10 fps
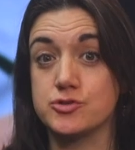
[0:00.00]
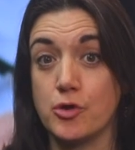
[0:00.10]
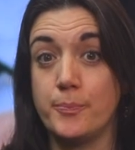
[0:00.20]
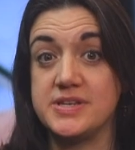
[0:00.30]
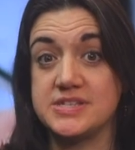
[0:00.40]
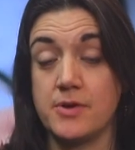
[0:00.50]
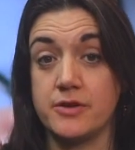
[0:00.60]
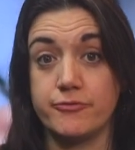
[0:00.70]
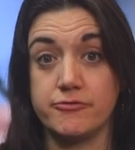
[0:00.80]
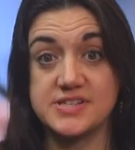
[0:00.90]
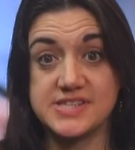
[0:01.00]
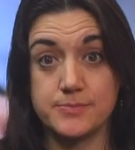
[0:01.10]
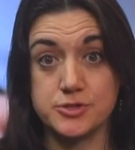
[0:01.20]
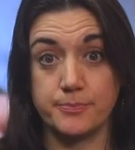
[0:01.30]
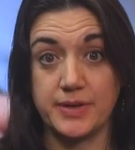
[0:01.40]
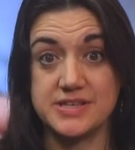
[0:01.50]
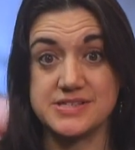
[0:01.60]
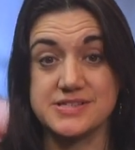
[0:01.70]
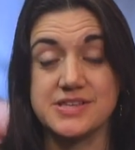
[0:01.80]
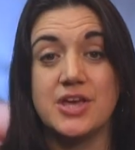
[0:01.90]
drop in demand for reception
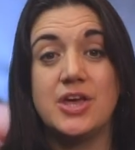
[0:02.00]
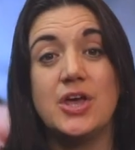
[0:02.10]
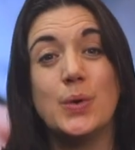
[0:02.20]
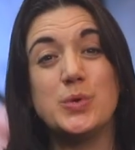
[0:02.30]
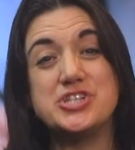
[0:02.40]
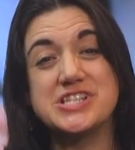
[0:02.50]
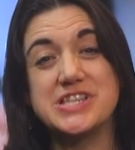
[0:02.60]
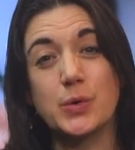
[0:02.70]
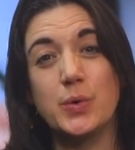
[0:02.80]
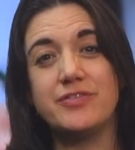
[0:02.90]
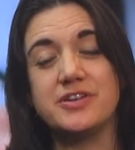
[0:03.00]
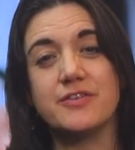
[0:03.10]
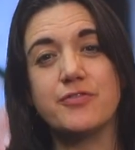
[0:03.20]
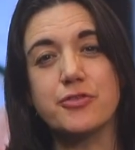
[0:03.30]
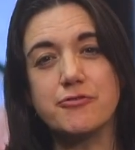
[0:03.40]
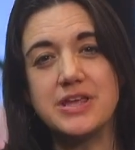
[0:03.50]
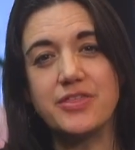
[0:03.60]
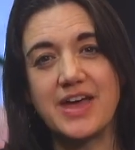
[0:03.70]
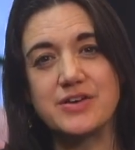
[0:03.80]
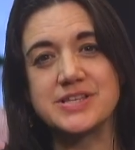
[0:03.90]
places, which is the equivalent of
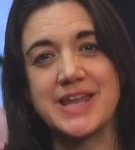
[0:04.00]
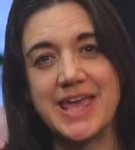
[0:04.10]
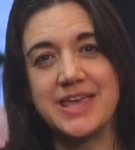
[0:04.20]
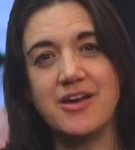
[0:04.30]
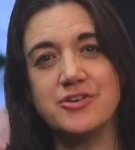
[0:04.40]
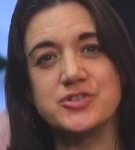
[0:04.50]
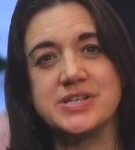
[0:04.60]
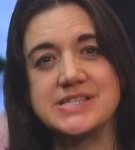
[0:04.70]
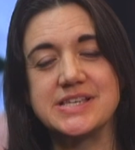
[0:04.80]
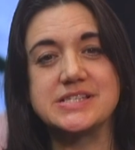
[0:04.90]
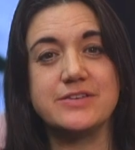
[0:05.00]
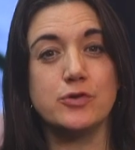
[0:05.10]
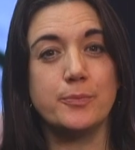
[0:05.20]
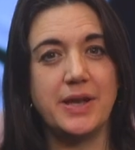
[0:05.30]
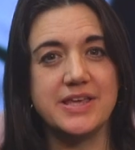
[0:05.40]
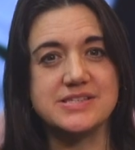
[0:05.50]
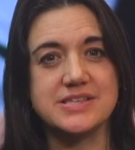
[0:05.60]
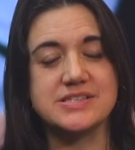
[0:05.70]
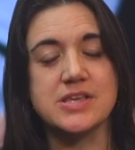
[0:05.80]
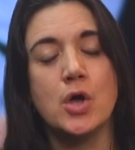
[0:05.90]
3,864
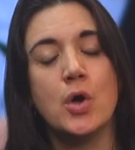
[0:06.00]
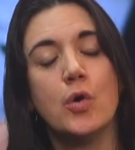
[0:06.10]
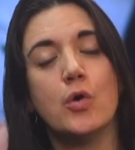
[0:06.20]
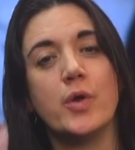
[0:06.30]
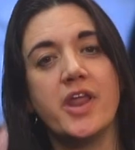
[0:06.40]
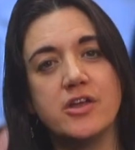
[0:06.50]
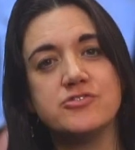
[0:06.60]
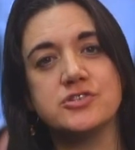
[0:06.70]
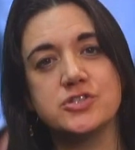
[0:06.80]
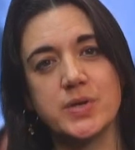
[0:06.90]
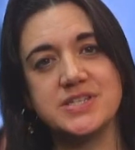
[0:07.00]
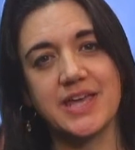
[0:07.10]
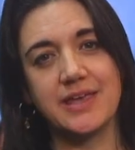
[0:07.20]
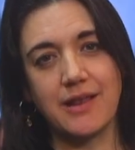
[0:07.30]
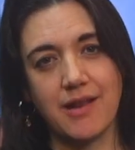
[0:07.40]
places or 128